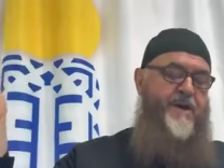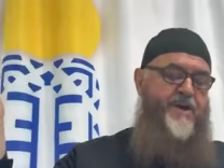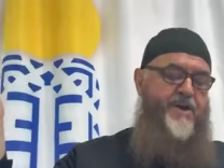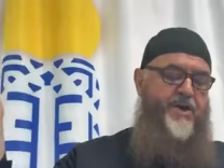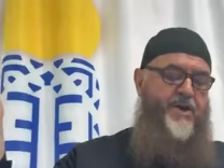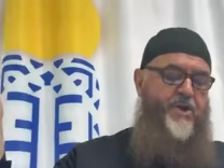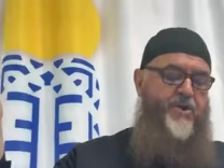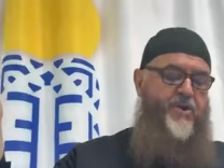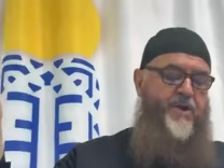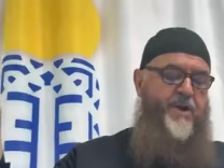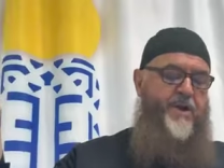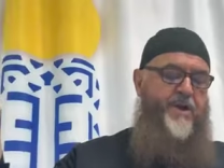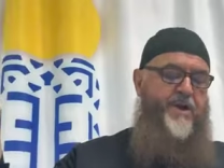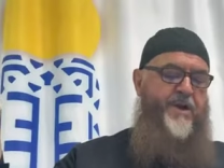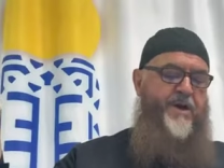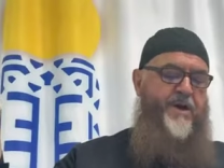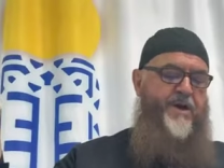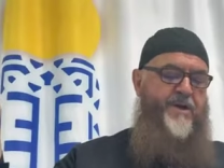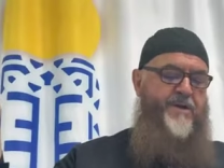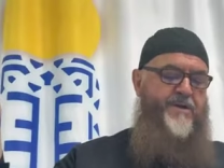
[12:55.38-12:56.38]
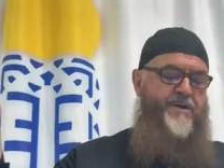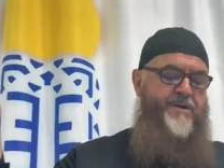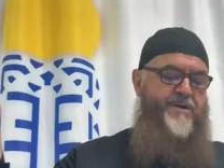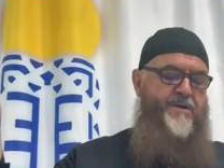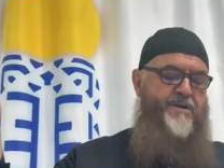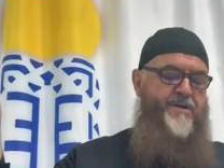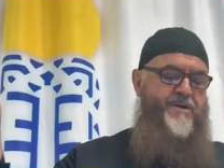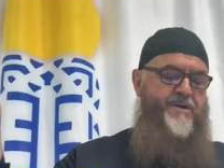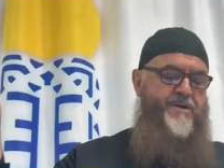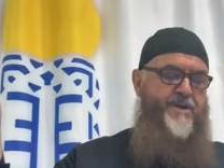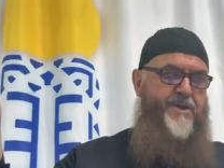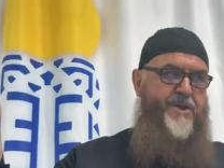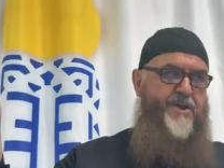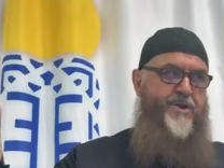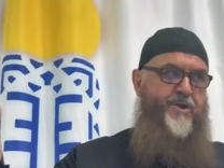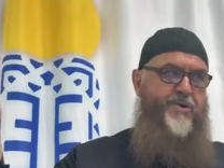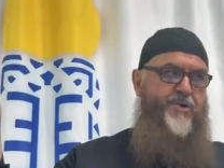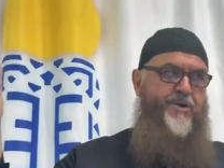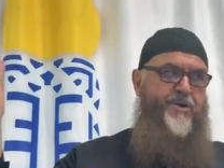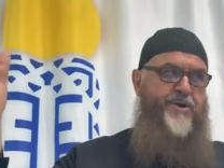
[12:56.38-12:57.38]
Thank you, Allah,
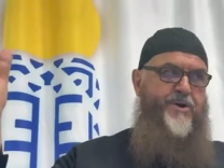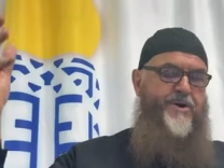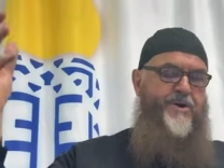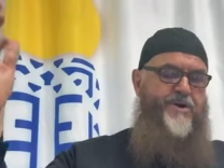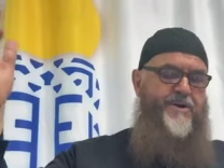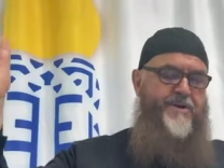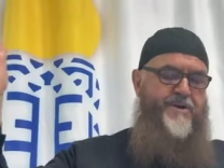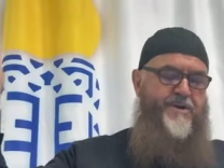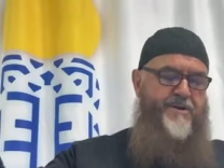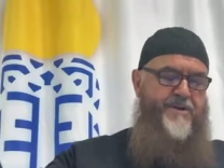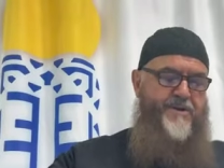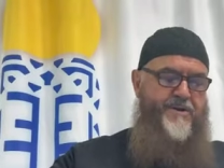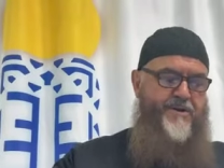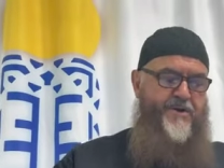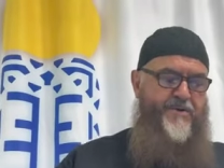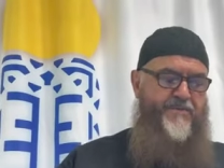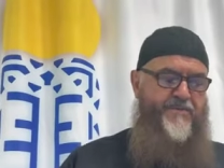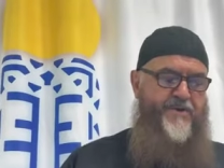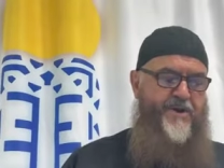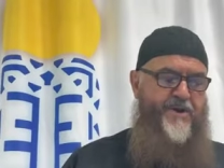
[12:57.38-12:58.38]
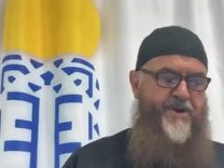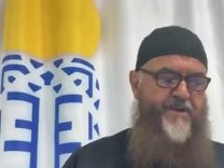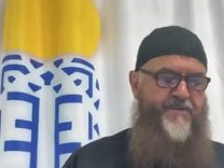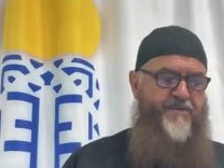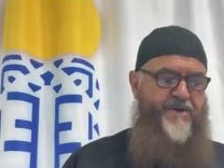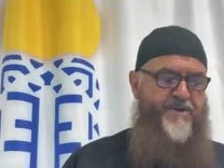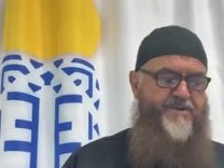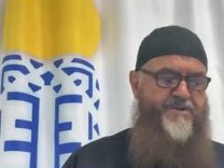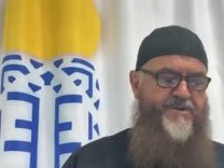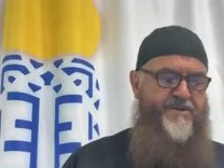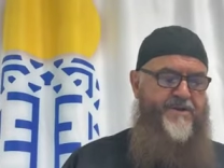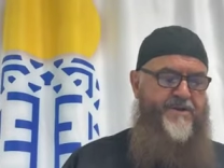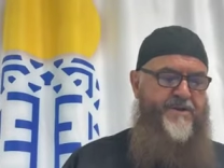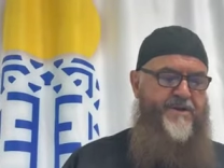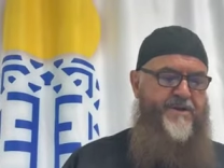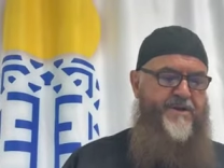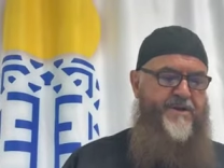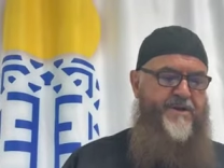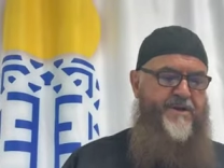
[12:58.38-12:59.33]
the Lord of the universe.